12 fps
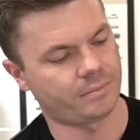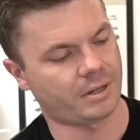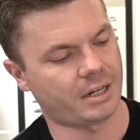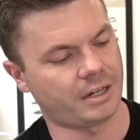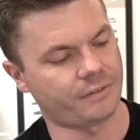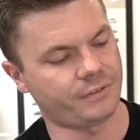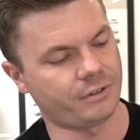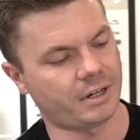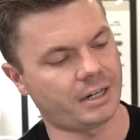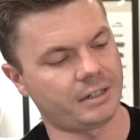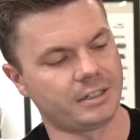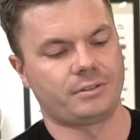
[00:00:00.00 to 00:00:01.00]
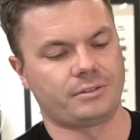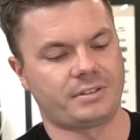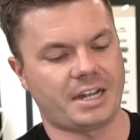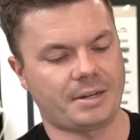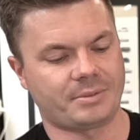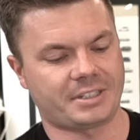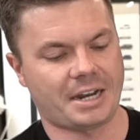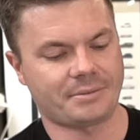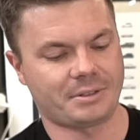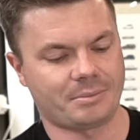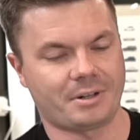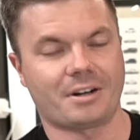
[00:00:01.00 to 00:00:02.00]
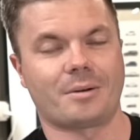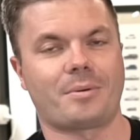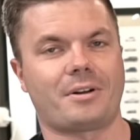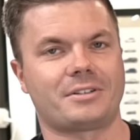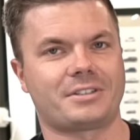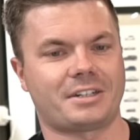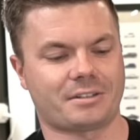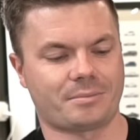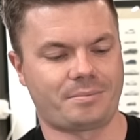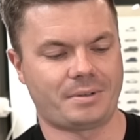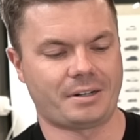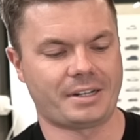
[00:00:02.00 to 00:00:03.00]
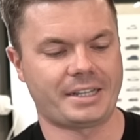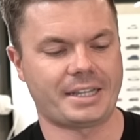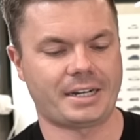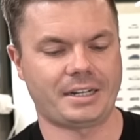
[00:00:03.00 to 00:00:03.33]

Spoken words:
by a viewer whose name escapes in a minute, and I apologise, I'll load that